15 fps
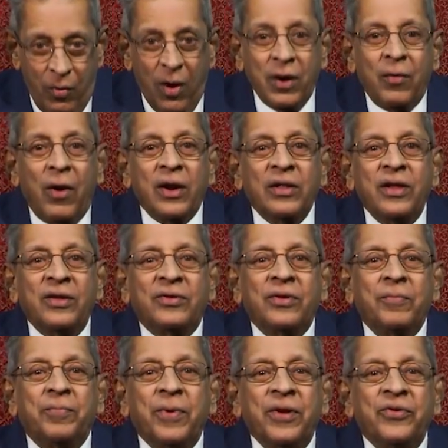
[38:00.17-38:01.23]
what is the
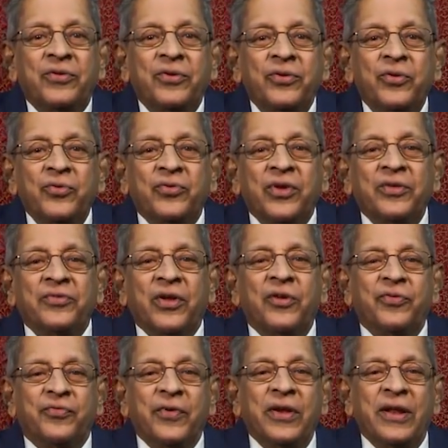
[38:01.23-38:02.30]
pins nuisance. I
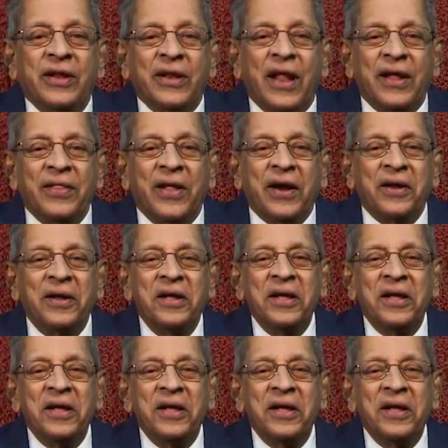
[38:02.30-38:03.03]
was feeling like that.